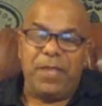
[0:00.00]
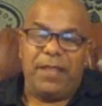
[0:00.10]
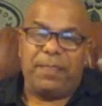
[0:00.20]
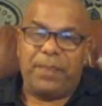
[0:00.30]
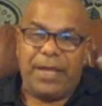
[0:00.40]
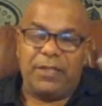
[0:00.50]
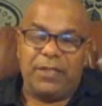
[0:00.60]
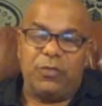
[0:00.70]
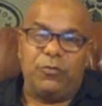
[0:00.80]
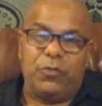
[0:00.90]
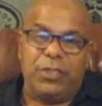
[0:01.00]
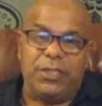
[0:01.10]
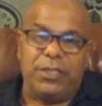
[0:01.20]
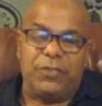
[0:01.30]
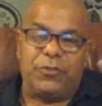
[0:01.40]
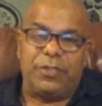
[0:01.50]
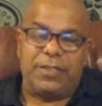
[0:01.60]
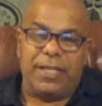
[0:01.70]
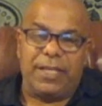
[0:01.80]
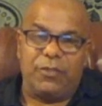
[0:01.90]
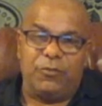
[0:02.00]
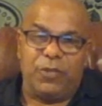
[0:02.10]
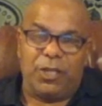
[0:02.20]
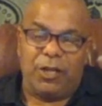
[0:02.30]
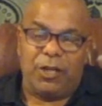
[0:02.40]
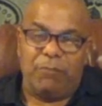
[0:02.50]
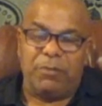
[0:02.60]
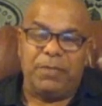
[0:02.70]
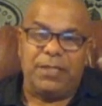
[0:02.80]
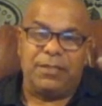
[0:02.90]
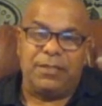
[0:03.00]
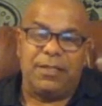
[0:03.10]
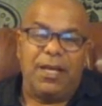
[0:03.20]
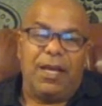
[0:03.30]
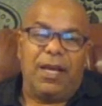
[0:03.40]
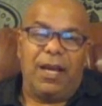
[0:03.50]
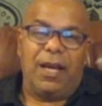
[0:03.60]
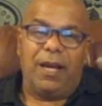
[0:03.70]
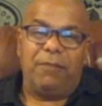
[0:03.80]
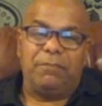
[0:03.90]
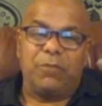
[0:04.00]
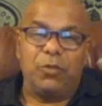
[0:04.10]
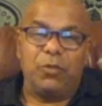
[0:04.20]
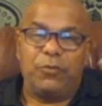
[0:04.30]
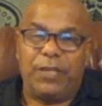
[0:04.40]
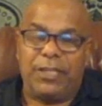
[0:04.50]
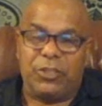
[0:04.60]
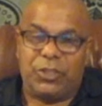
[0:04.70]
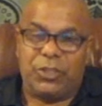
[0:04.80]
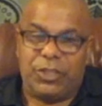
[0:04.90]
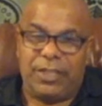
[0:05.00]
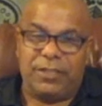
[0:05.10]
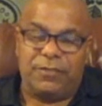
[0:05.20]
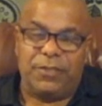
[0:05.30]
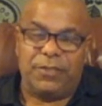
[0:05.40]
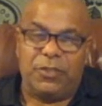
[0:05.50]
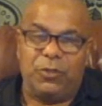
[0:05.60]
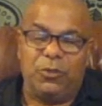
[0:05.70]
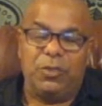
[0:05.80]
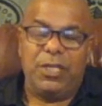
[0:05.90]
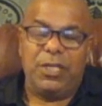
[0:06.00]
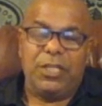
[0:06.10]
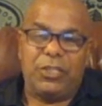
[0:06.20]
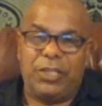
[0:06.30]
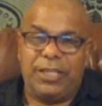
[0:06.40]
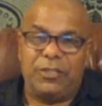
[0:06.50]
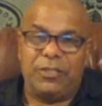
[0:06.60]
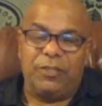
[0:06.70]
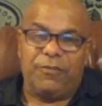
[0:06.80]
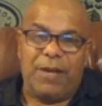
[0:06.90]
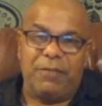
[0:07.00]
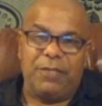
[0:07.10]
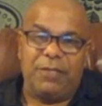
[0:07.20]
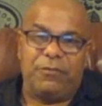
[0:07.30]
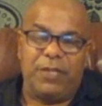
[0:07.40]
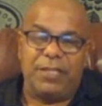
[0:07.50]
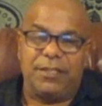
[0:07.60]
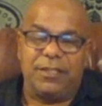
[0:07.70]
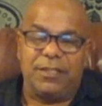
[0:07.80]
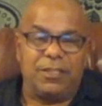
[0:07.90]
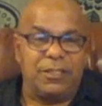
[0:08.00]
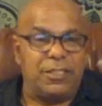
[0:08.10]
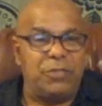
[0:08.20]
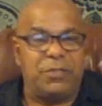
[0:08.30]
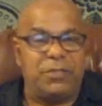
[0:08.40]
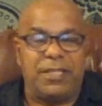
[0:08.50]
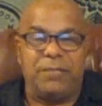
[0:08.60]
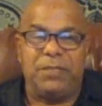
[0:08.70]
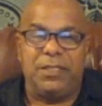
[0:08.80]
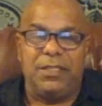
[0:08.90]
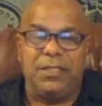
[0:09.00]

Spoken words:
thank you for your interest. Thank you for your compliments. Don't forget to share this video, share it to your family and friends, and continue sending me